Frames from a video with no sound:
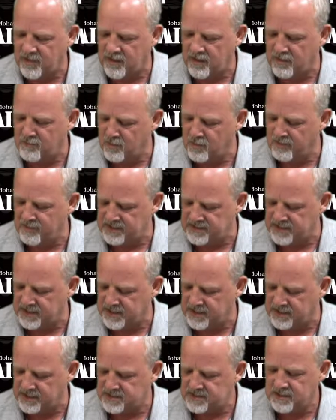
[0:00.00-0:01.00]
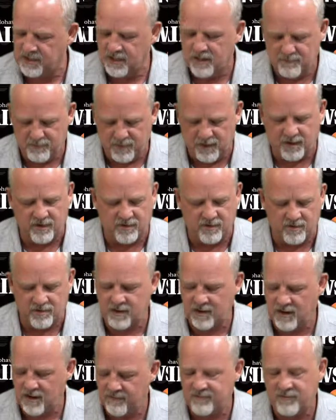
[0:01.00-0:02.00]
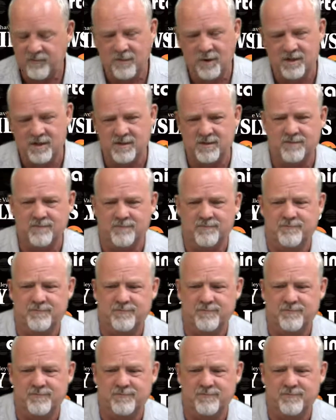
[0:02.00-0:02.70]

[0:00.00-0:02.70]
our movie tickets, but you're going to have to wait.